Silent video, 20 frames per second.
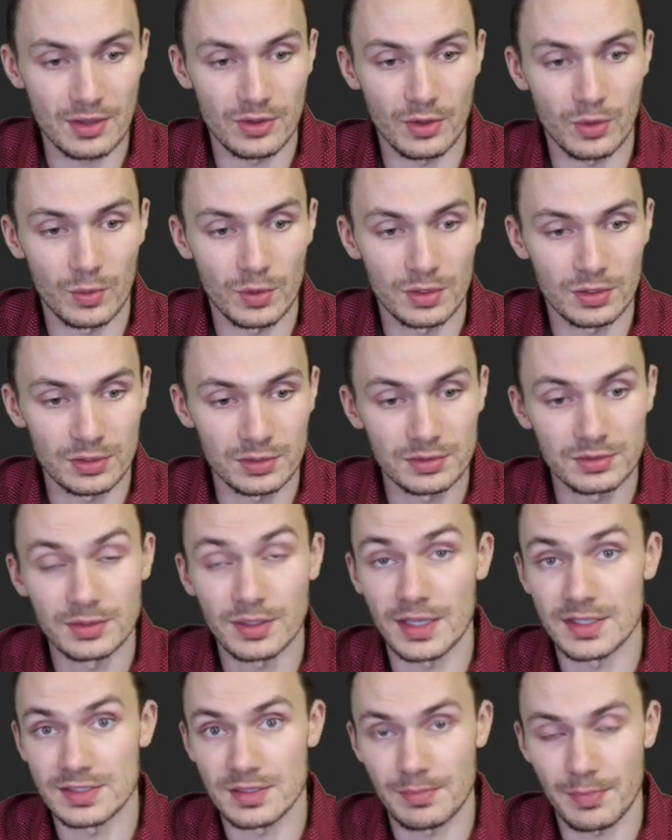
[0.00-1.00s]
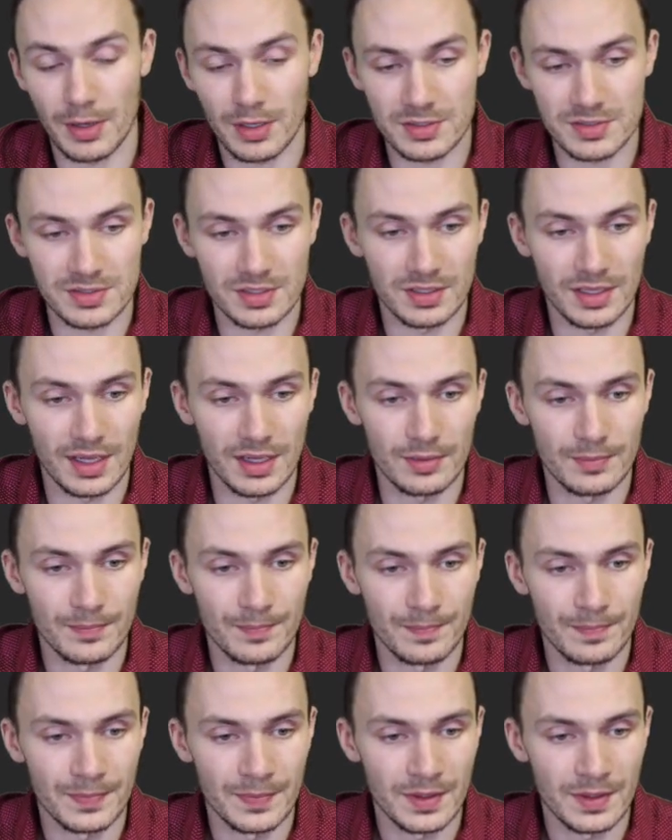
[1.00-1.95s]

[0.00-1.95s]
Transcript: hello world, as it parsed it out.